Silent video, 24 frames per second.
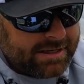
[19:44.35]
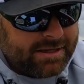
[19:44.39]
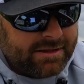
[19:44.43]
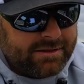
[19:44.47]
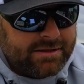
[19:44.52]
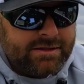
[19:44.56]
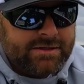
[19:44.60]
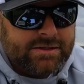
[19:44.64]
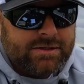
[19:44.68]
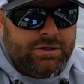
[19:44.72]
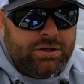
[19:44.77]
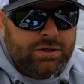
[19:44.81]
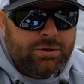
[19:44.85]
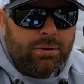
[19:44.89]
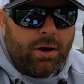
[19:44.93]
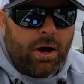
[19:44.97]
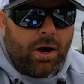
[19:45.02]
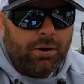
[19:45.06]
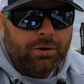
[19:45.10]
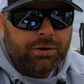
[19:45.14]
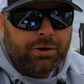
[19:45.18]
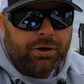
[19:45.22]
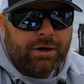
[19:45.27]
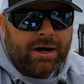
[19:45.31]
this new
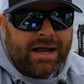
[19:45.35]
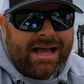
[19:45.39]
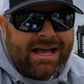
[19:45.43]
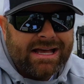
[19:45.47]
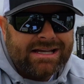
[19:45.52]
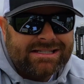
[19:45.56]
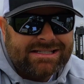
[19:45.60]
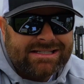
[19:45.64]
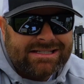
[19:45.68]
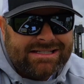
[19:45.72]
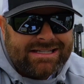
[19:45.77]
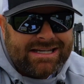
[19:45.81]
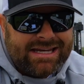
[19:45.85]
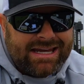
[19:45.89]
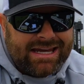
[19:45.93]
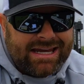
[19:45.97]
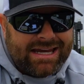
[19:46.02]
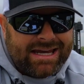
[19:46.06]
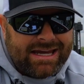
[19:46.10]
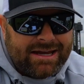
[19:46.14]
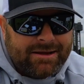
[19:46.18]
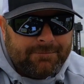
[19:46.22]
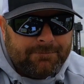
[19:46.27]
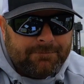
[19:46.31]
Owner
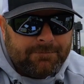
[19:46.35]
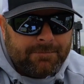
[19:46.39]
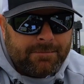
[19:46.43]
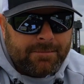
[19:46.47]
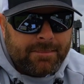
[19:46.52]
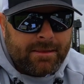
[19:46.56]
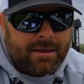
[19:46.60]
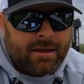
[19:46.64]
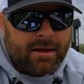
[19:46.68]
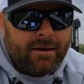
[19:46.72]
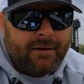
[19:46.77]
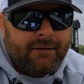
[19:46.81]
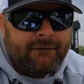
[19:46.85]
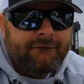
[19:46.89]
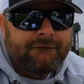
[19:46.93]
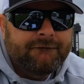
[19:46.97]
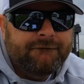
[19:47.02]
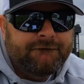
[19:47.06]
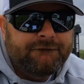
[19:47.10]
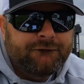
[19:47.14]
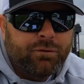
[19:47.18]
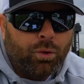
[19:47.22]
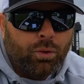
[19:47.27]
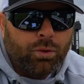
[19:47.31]

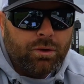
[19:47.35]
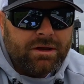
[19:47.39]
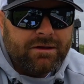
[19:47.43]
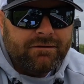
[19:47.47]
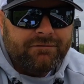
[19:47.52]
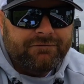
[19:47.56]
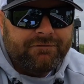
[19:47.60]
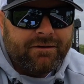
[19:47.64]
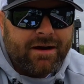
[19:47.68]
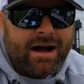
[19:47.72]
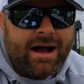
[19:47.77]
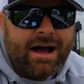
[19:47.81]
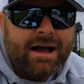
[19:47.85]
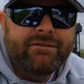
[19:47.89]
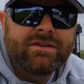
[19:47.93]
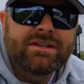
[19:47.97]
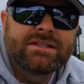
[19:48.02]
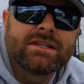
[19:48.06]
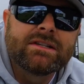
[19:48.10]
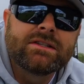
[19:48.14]
ST45, it's a